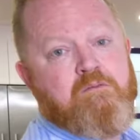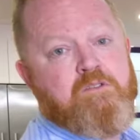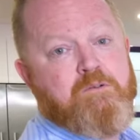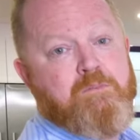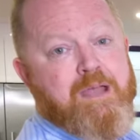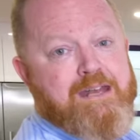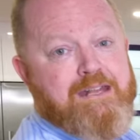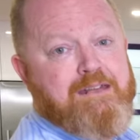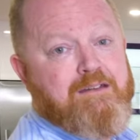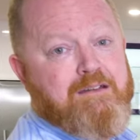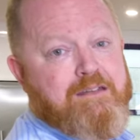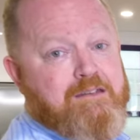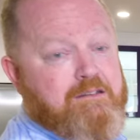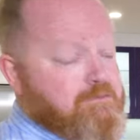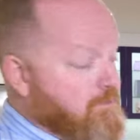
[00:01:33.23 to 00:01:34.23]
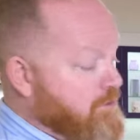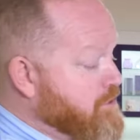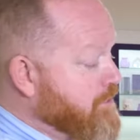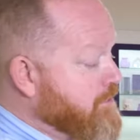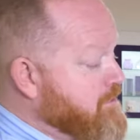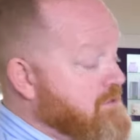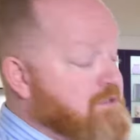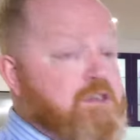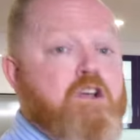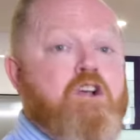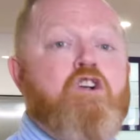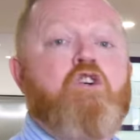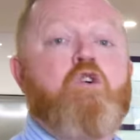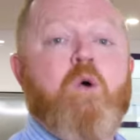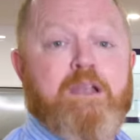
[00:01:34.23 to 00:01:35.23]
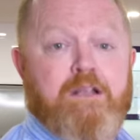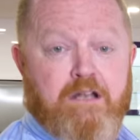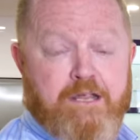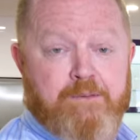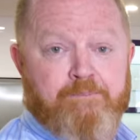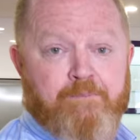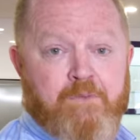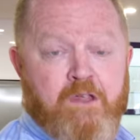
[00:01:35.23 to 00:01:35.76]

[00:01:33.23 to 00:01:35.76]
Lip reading: dramatically reduce quickly.